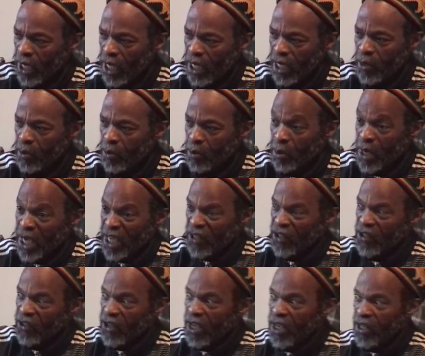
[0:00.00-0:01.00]
kind of make
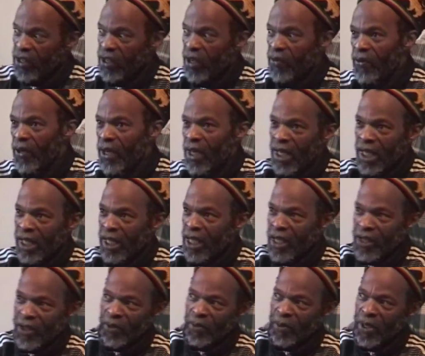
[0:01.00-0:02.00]
sense of all of
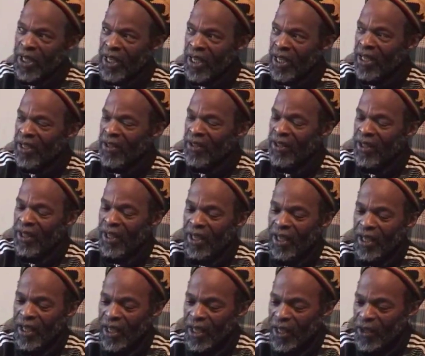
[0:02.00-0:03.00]
this, because
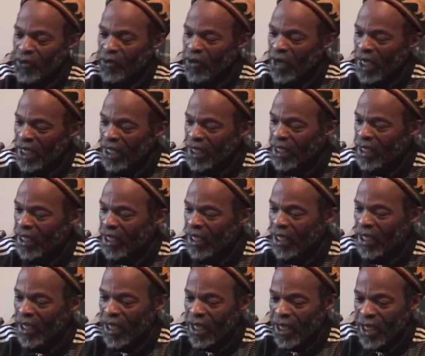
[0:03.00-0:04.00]
in reality,
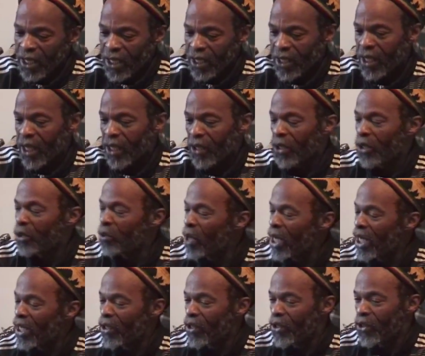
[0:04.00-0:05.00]
you talk to the
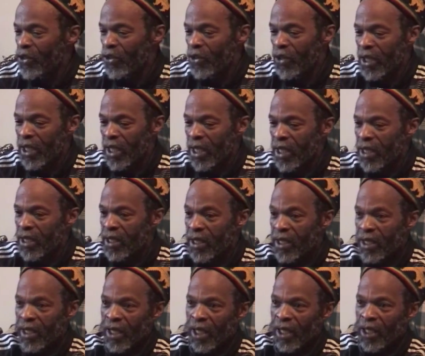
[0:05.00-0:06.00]
man in the street and you
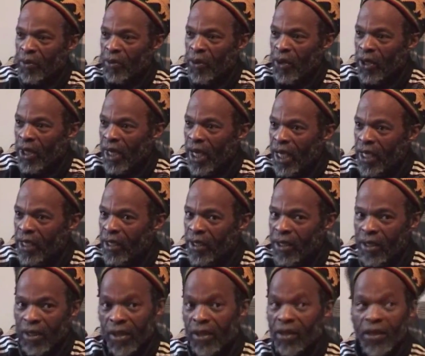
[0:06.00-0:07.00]
talk about light.
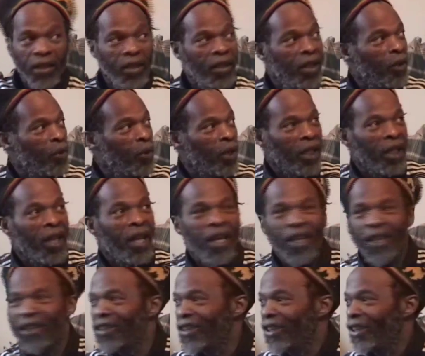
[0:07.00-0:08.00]
Yeah, what
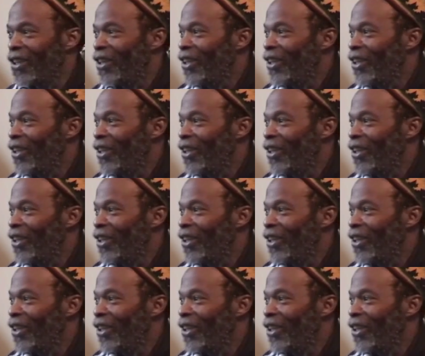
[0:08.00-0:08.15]
light?